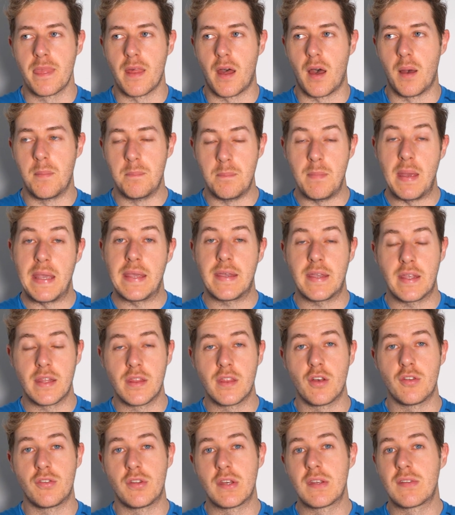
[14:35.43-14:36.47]
I'm making
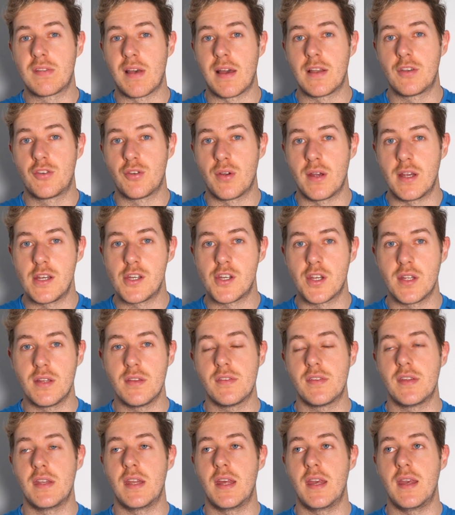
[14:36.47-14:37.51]
those
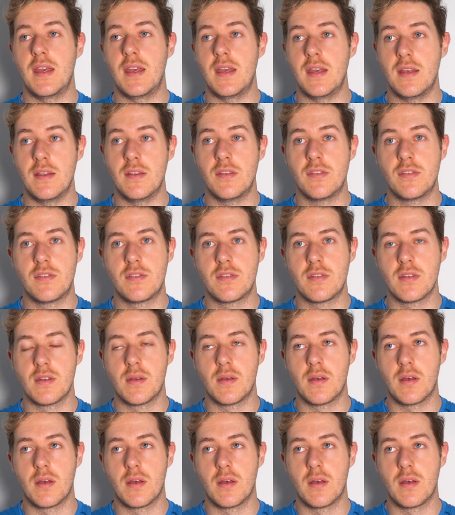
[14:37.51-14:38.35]
exaggerations, and it is